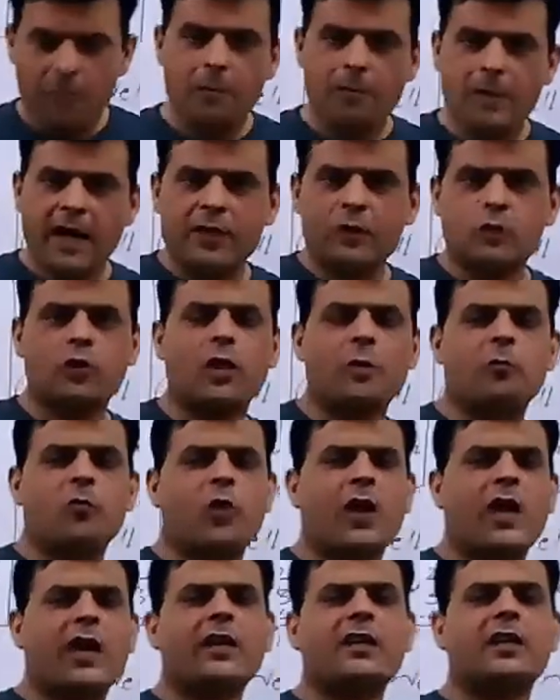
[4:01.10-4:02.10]
back to the
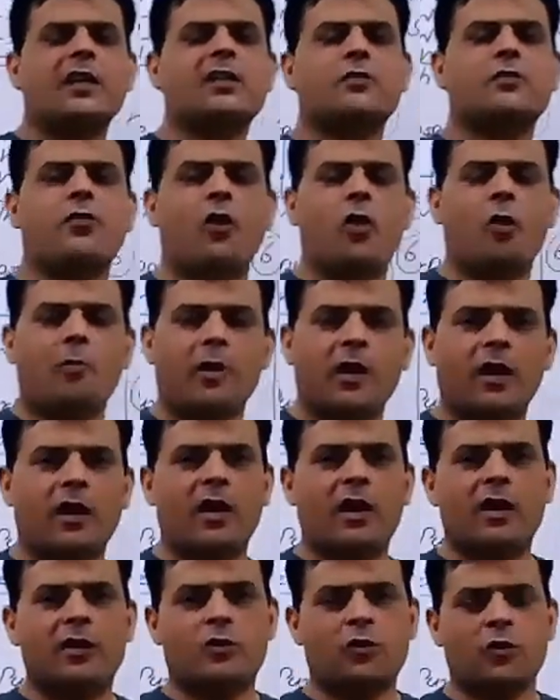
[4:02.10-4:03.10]
point, it's
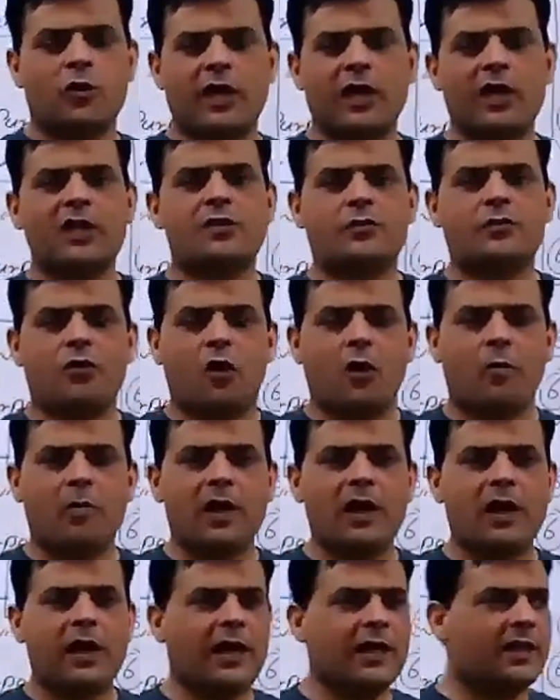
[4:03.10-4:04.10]
today's
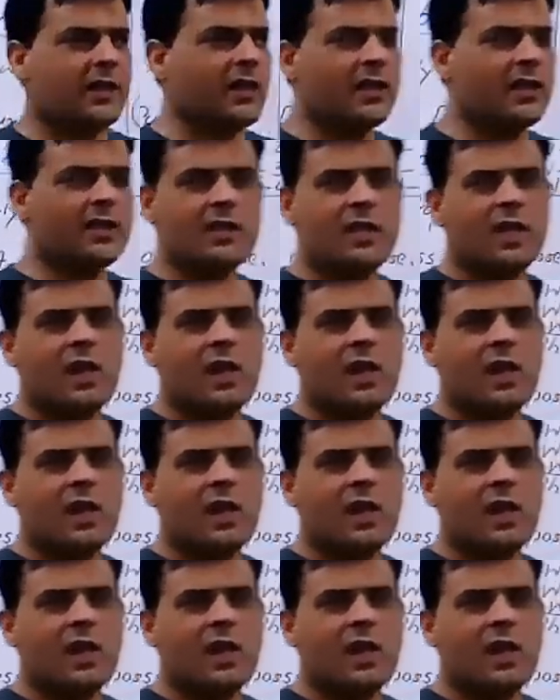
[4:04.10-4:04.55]
formal letters